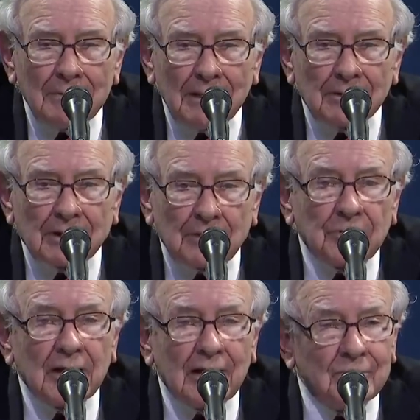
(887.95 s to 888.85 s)
in the
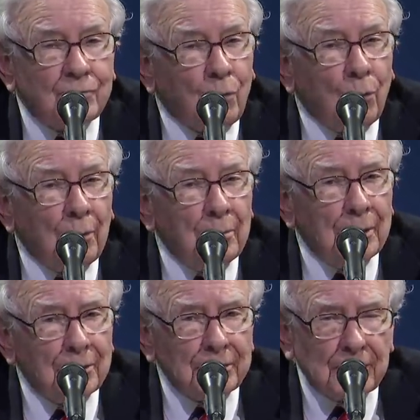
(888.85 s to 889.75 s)
country, and 4
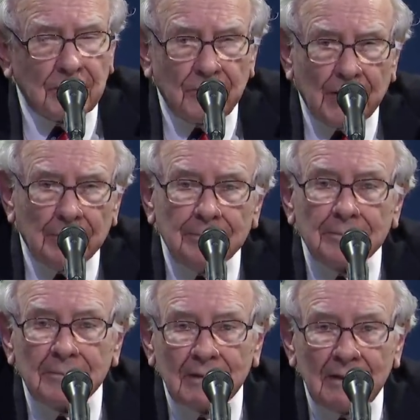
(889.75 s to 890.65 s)
million of them
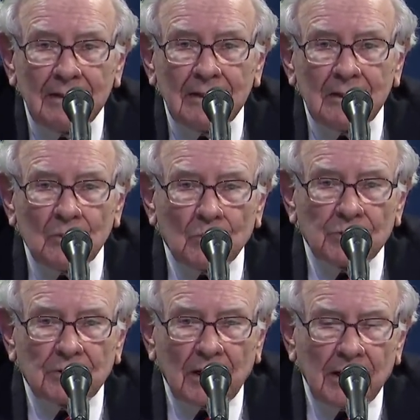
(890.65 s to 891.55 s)
were
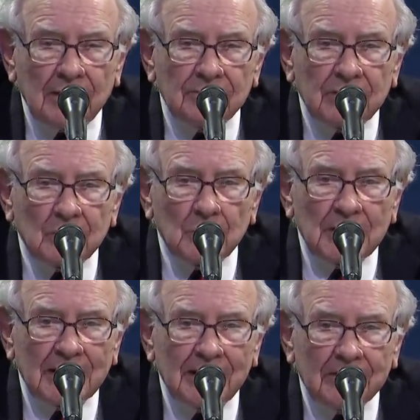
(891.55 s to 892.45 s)
slaves, and
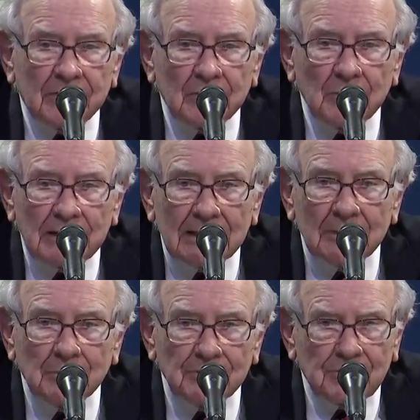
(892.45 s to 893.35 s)
we had never
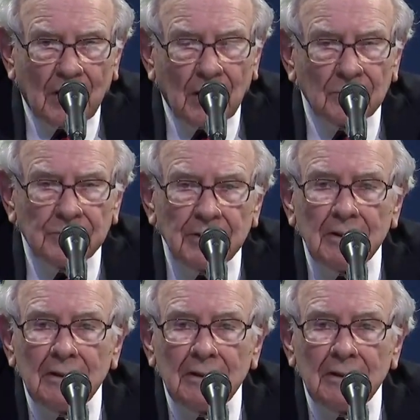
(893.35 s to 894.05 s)
really resolved